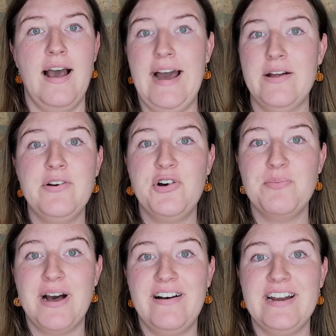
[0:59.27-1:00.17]
I don't know
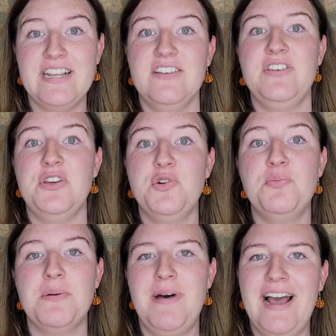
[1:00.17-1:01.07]
about any of you,
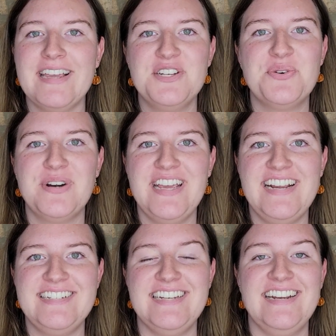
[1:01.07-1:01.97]
but back in
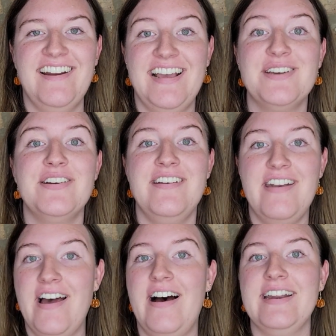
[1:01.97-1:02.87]
2018, I could
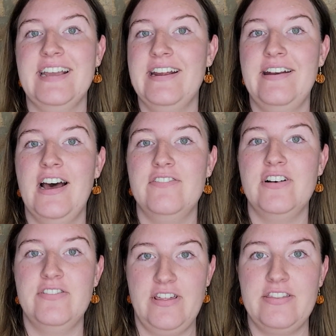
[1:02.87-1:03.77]
not get enough of the